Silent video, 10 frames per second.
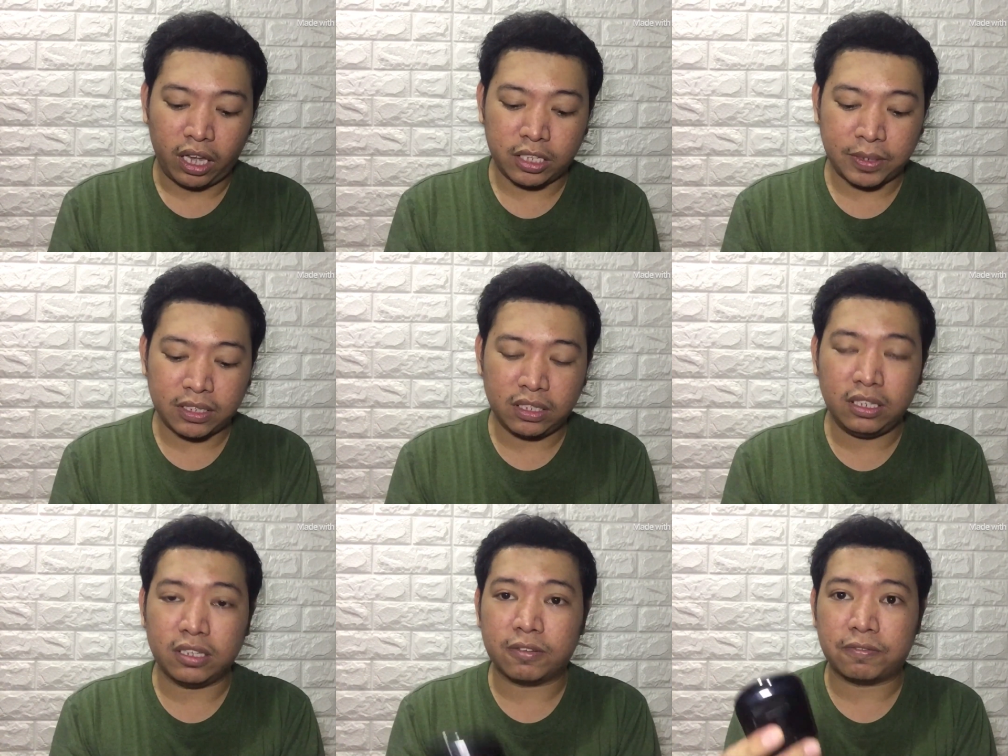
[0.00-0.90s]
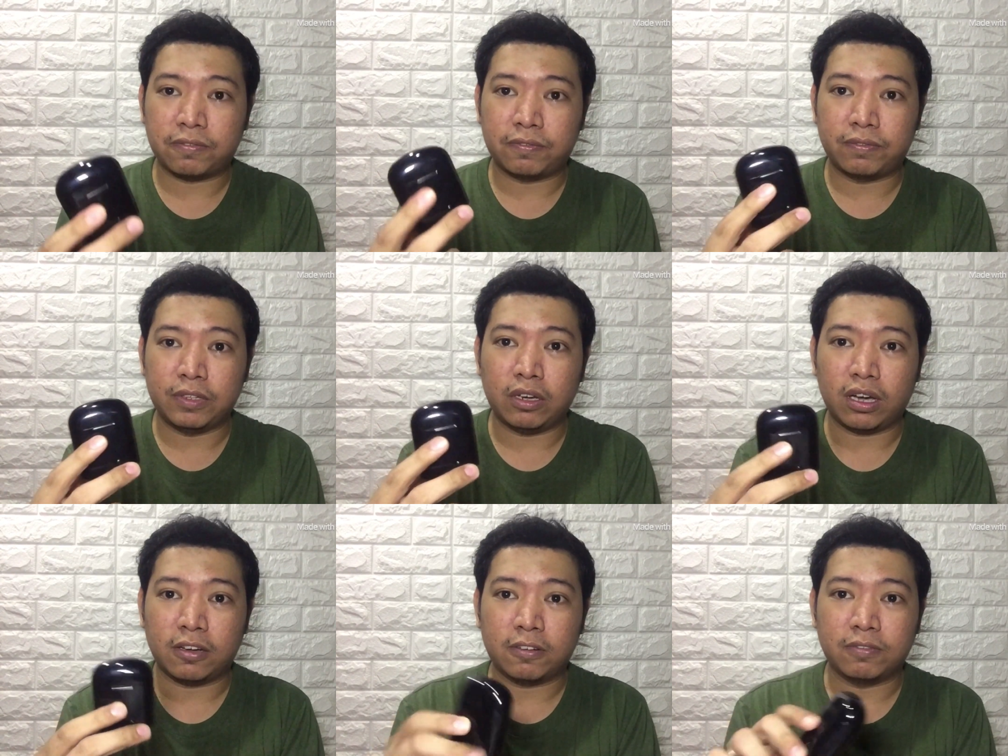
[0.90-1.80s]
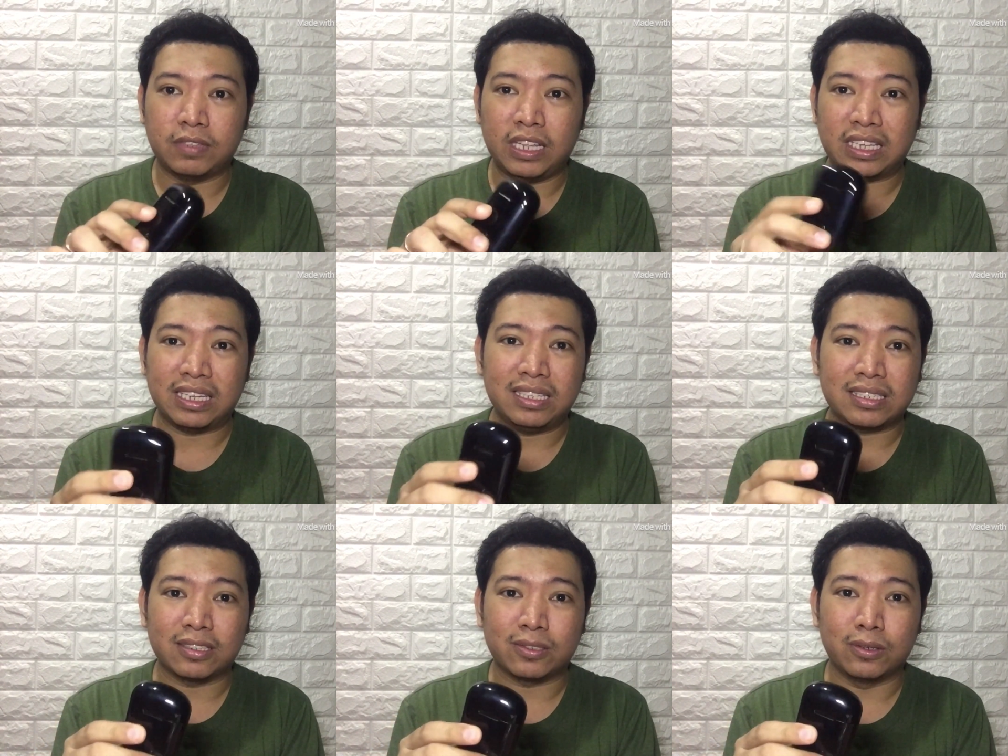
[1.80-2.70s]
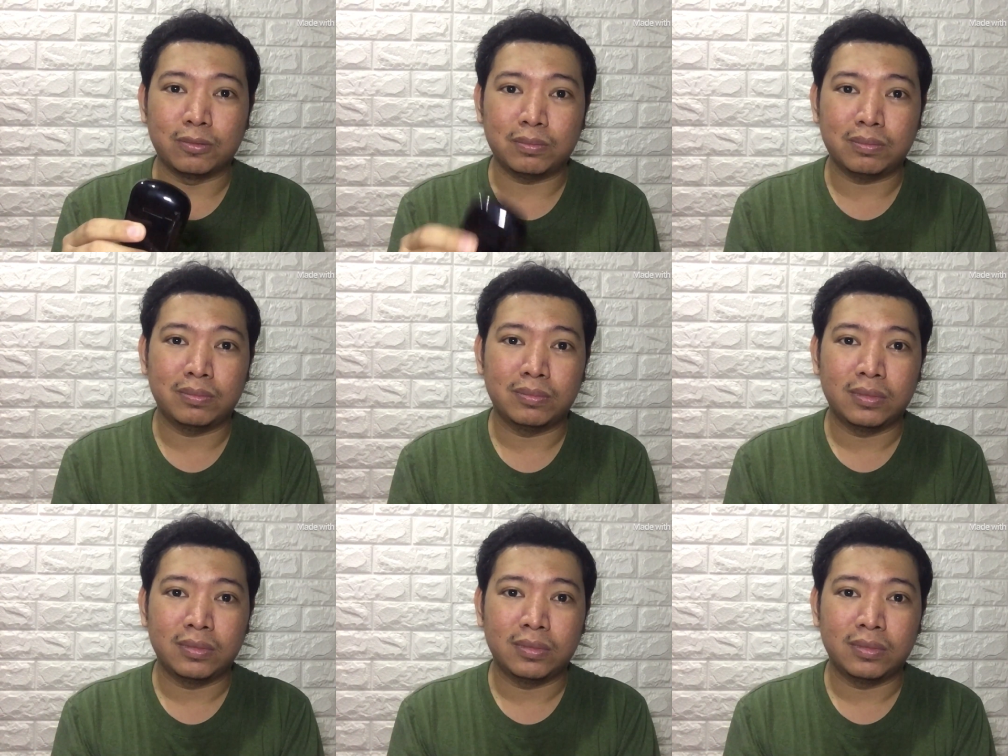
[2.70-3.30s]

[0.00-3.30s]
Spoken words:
Especially if you have, like, kids at home,